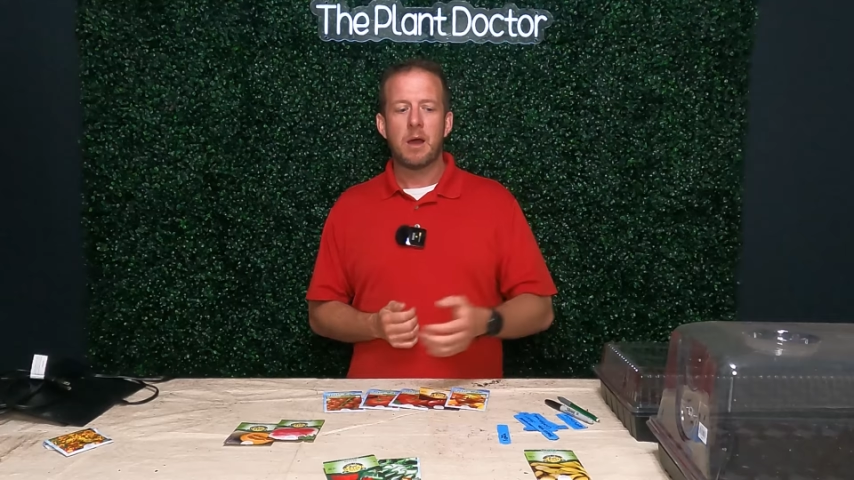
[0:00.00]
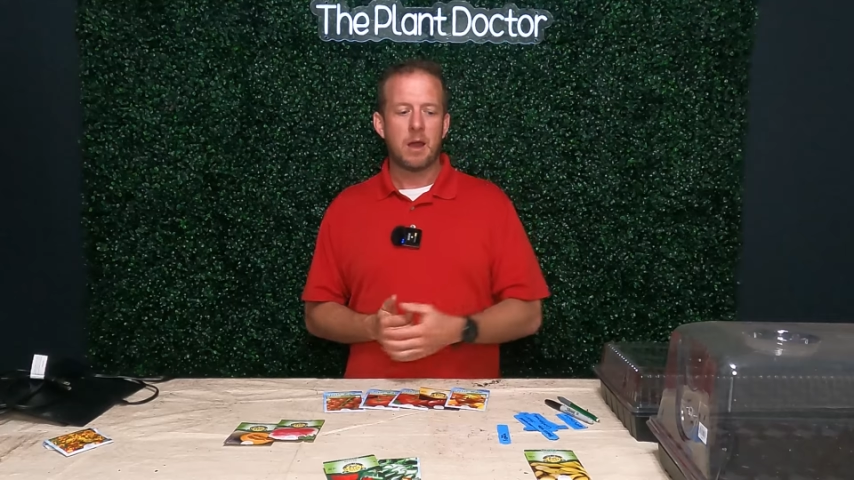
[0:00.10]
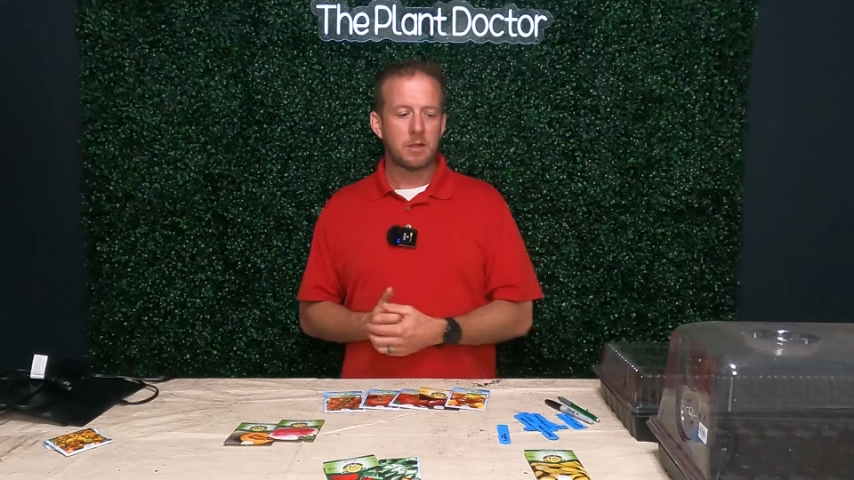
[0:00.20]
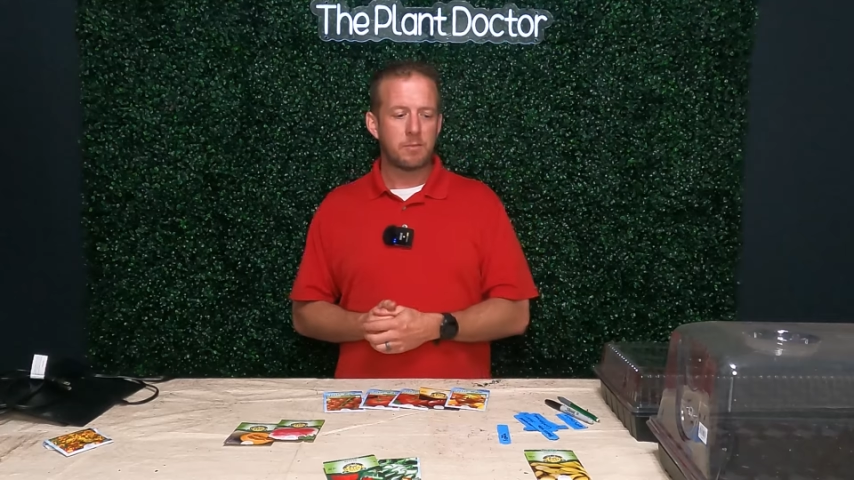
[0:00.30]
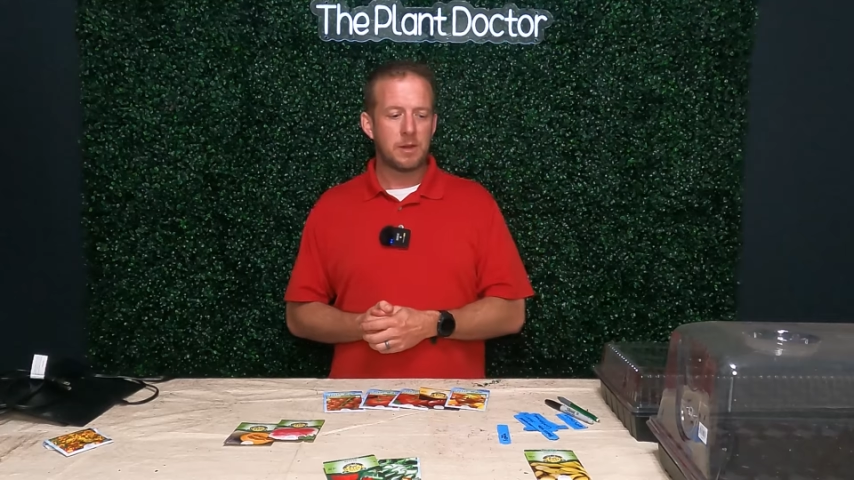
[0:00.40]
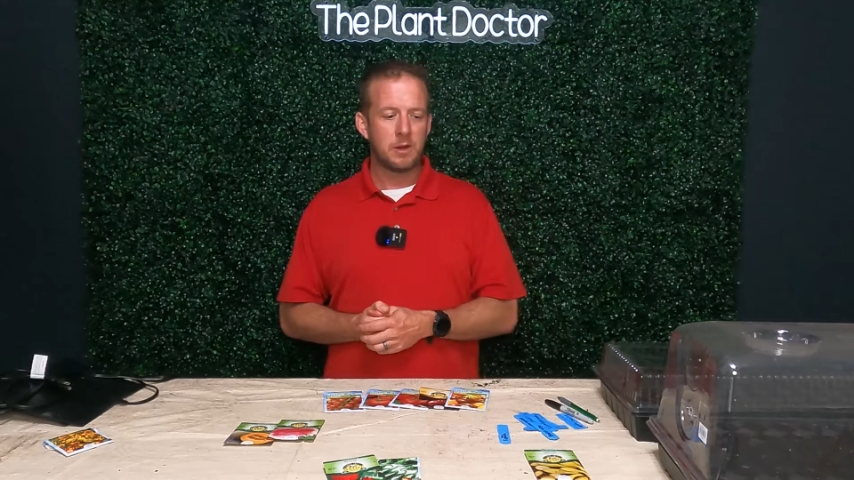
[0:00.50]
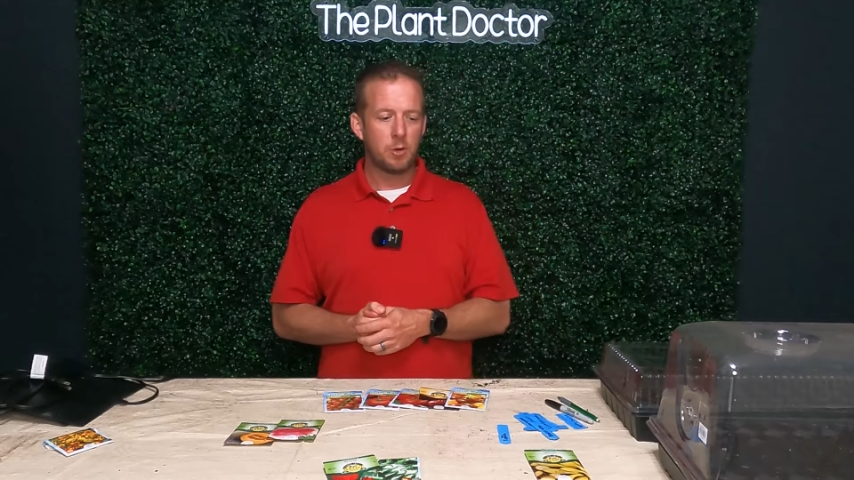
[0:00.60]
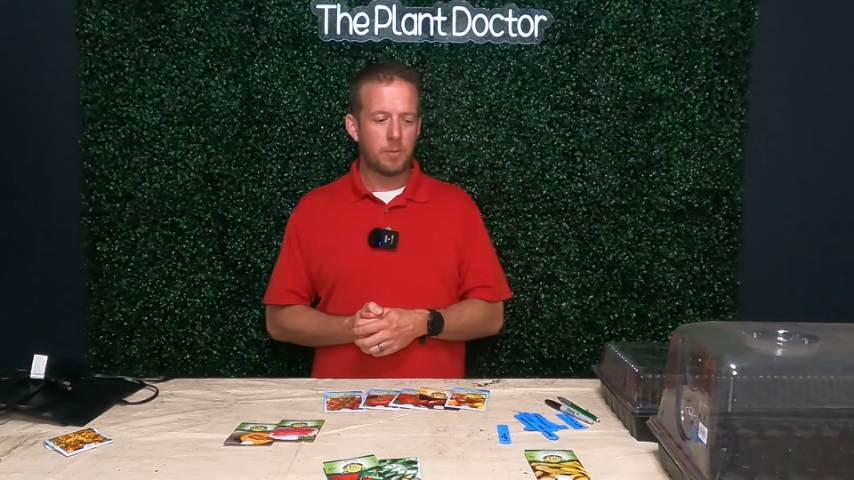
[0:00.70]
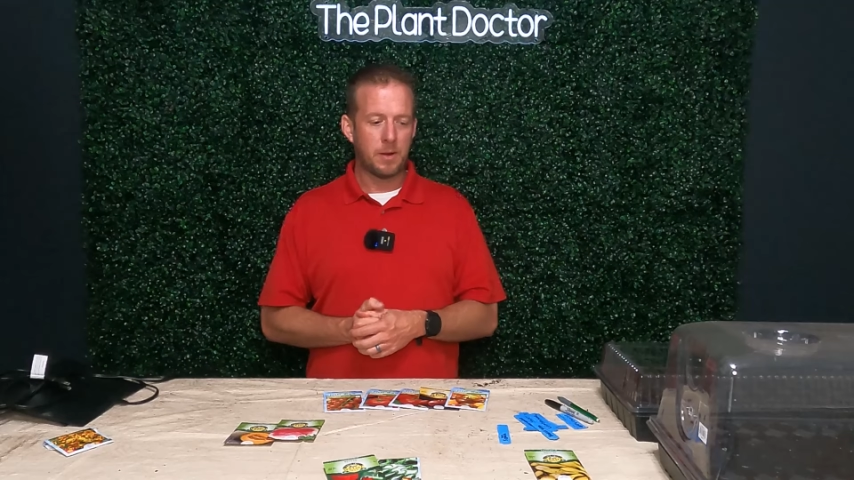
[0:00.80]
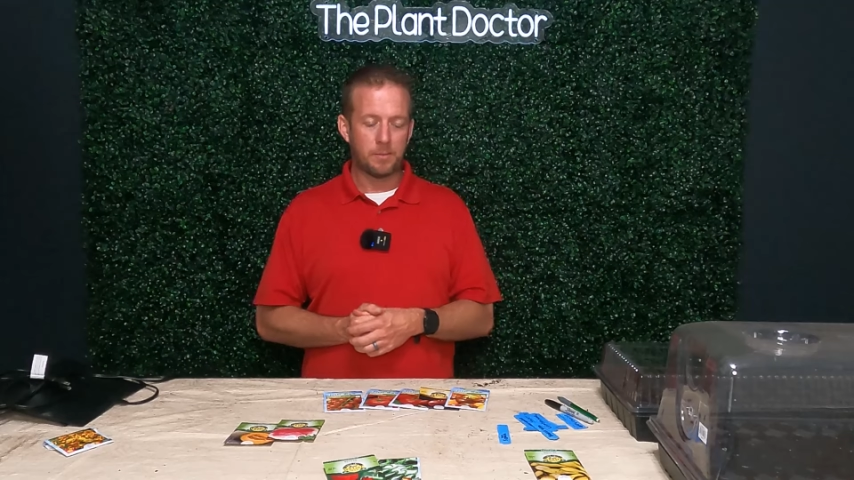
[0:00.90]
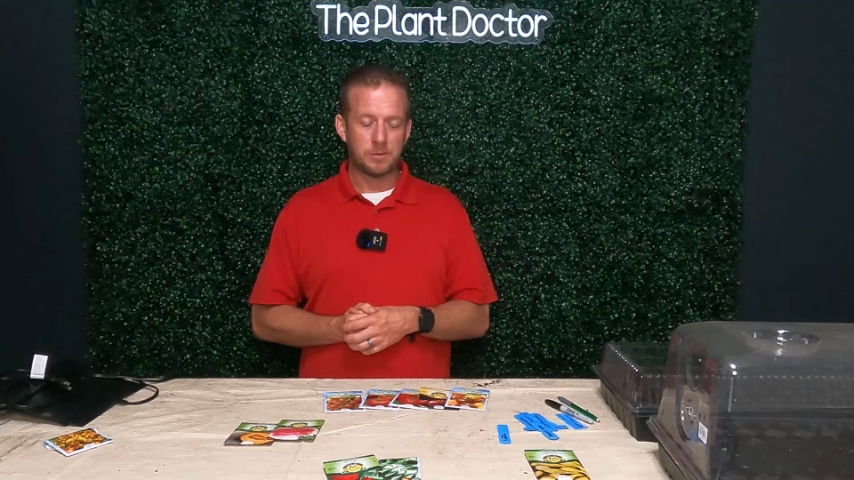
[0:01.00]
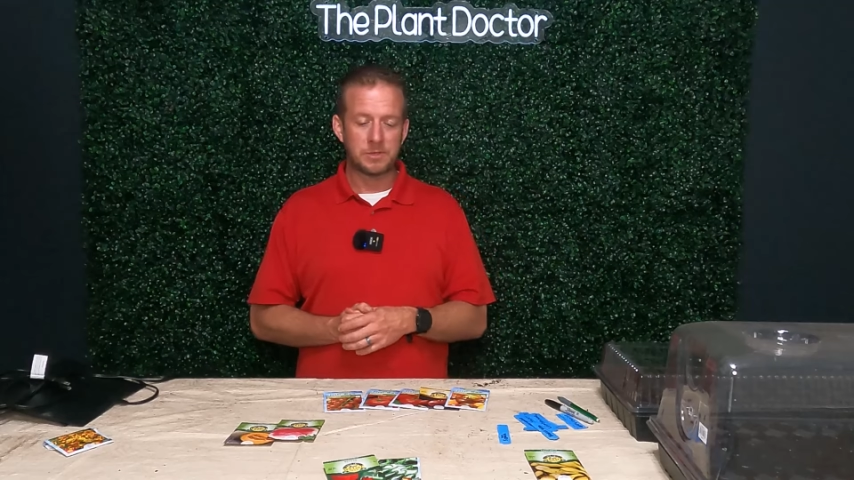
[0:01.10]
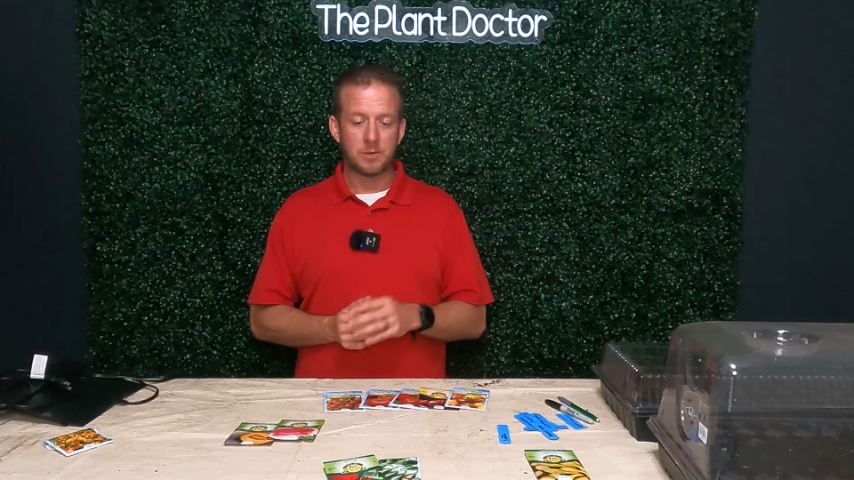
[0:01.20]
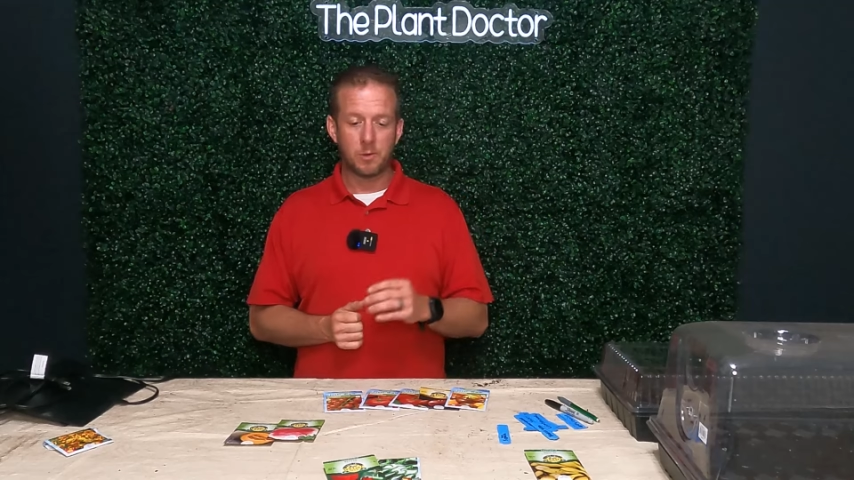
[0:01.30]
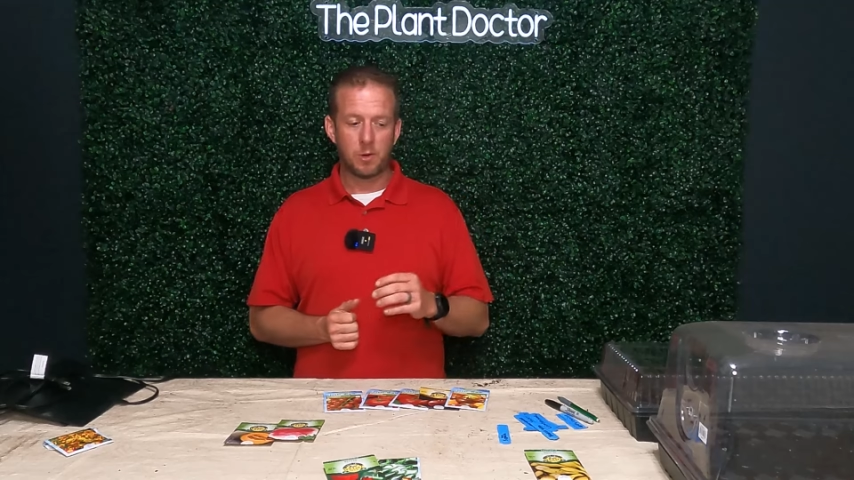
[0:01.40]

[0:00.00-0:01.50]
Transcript: jalapeno peppers that we're